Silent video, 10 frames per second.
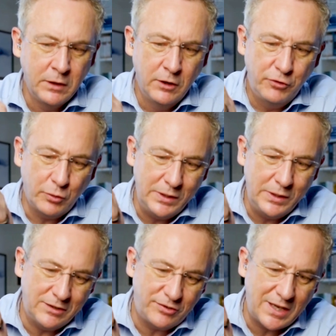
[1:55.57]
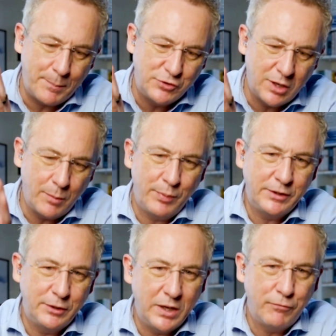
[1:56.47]
So we need to stop jumping
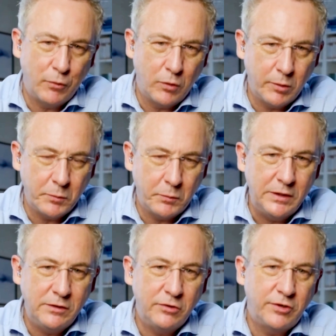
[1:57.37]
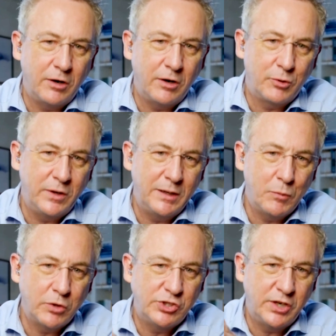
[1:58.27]
to way forward. We need to start creating
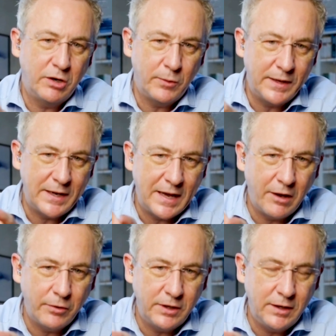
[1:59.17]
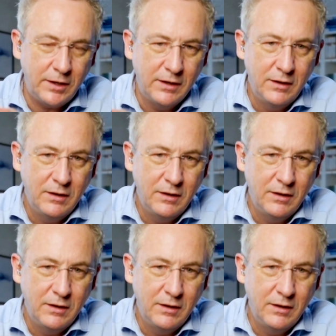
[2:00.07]
more shared reality. Hmm.